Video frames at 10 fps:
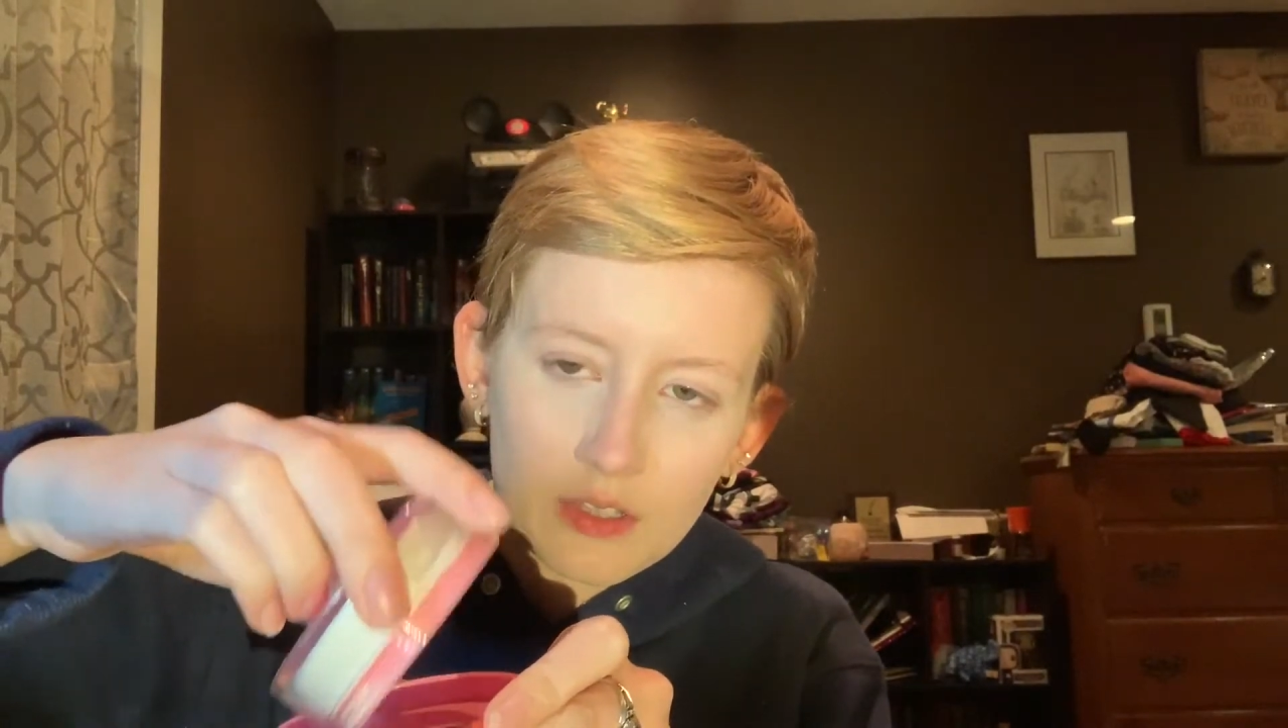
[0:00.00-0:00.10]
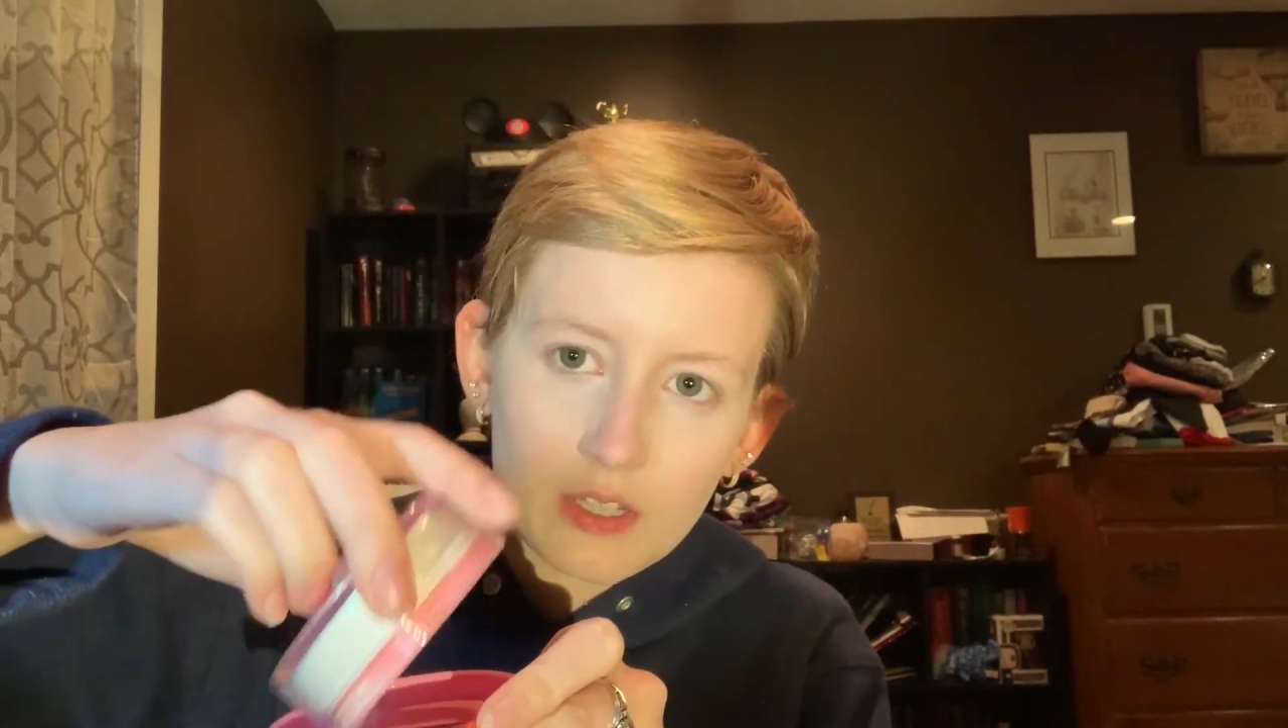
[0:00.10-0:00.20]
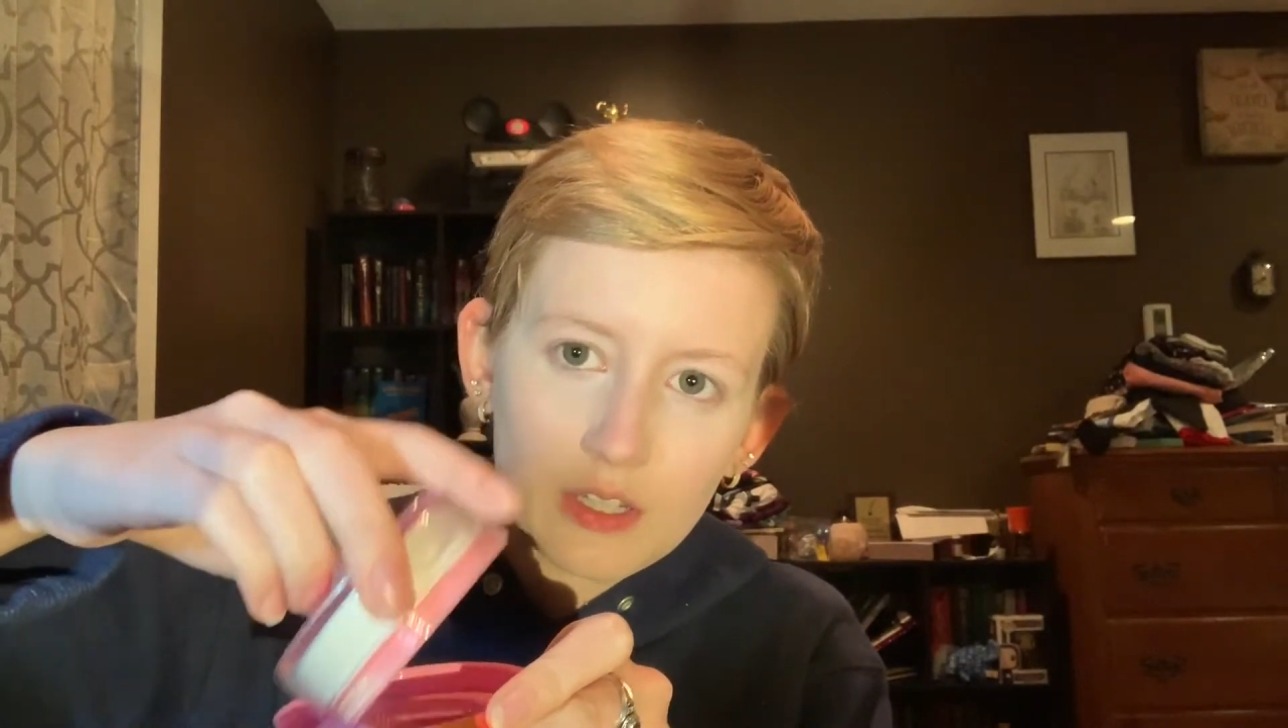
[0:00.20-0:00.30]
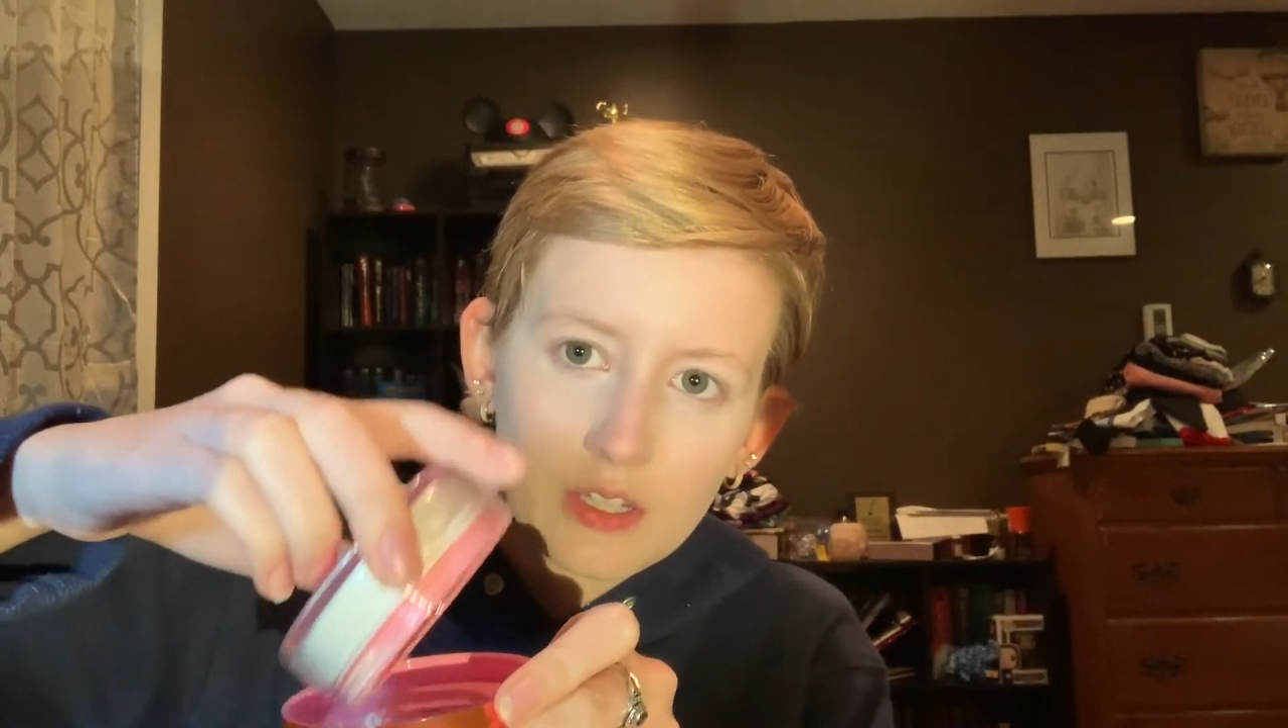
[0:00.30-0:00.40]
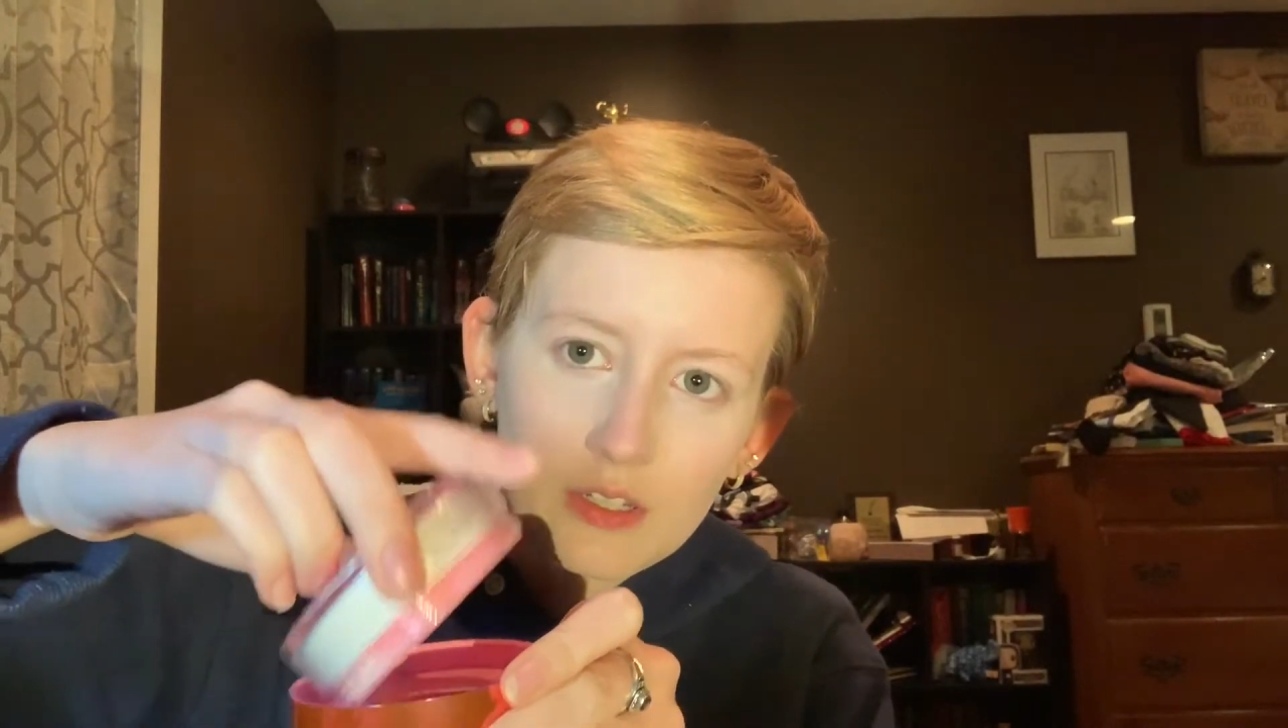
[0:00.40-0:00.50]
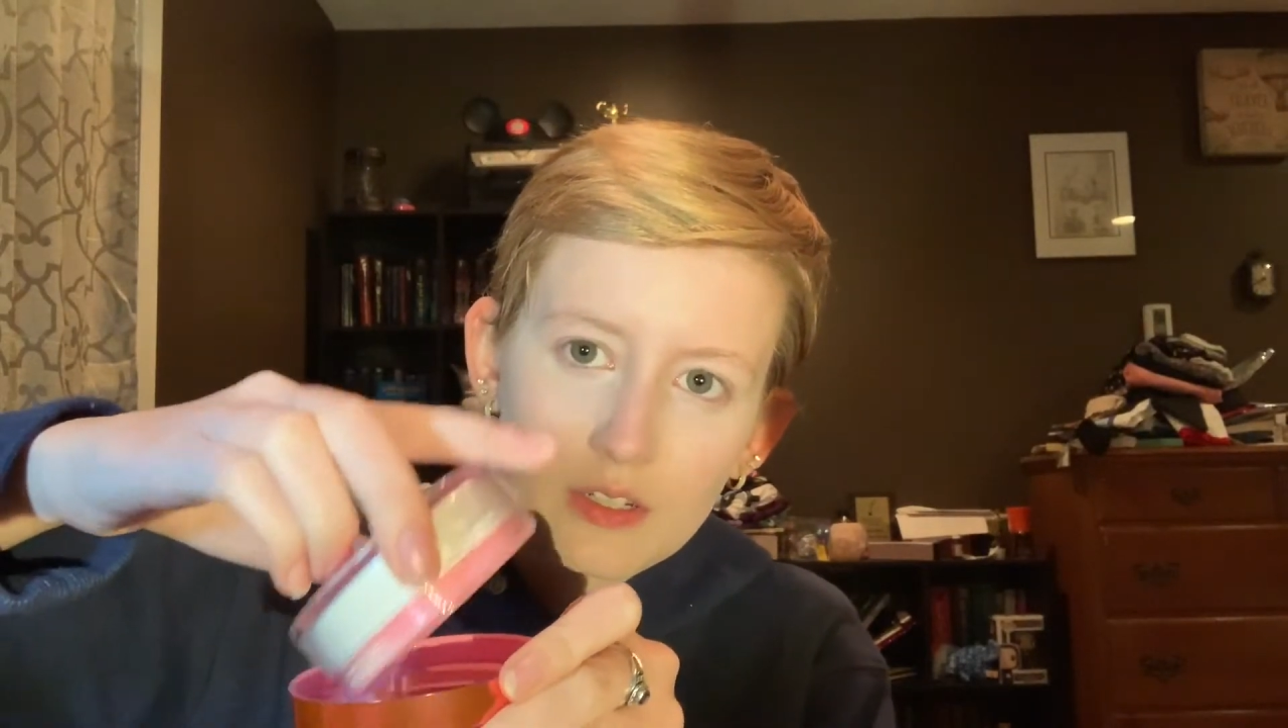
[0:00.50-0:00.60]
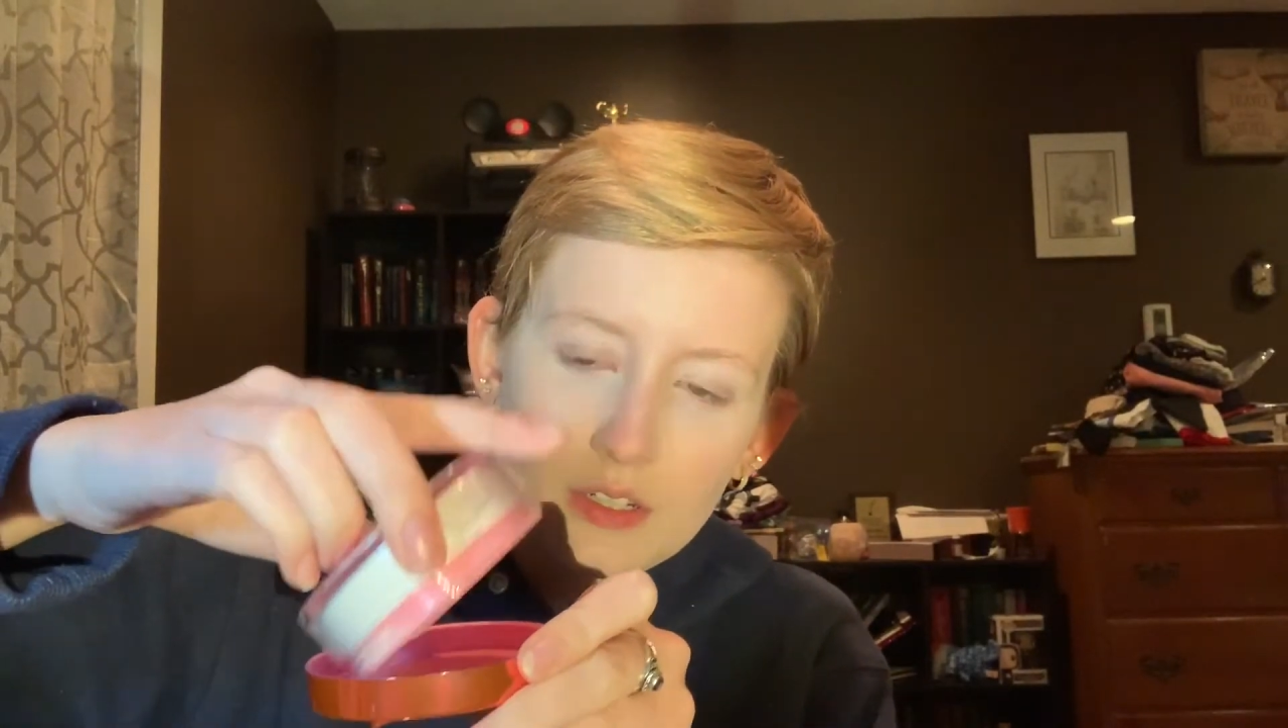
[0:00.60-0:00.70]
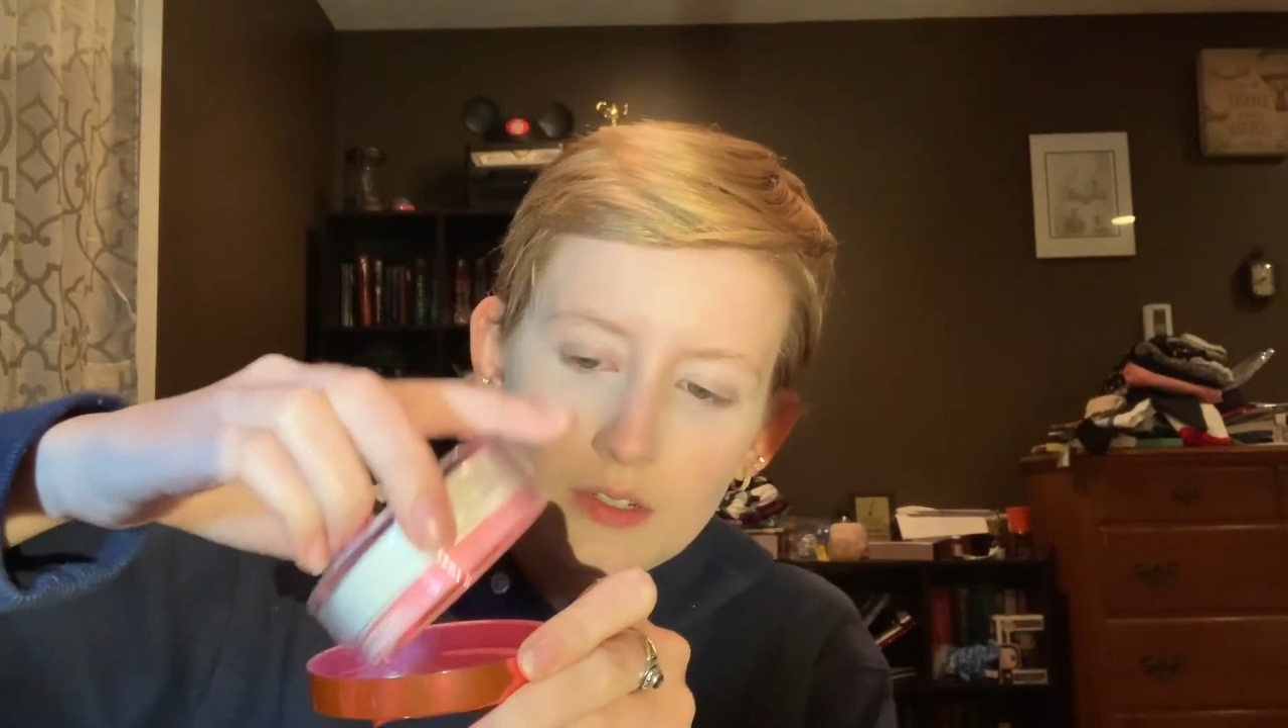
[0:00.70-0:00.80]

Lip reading: And